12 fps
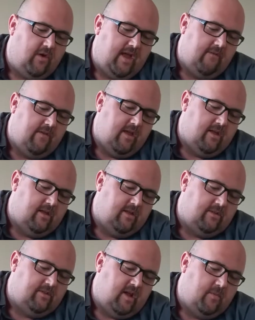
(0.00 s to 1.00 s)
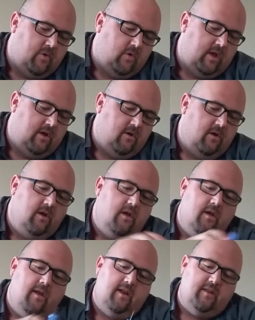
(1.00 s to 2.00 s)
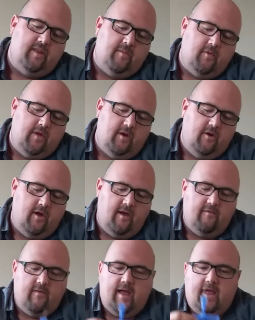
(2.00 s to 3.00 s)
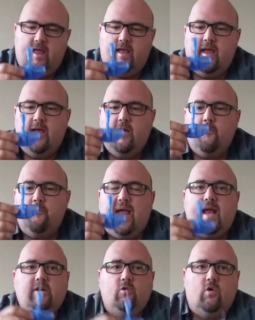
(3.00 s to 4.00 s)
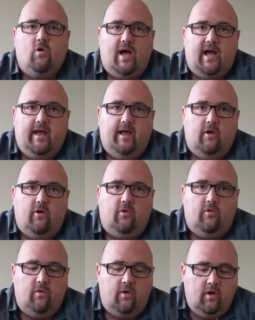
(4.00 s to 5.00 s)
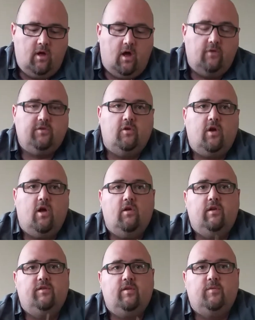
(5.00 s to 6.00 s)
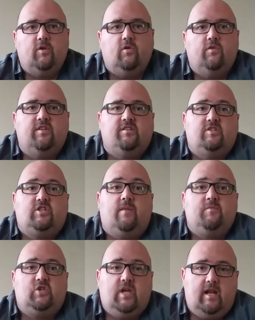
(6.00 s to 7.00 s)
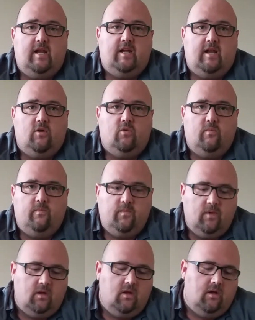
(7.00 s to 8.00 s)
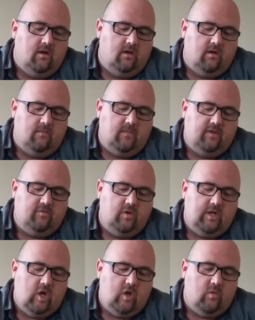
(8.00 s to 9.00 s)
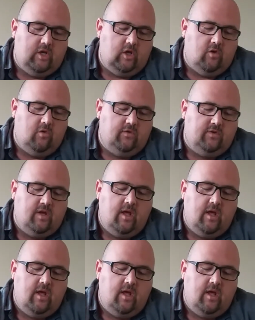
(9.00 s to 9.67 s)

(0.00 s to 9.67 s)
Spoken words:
have an example here of a manual IO, also called in some circles as a Jamshedi needle. This one you would use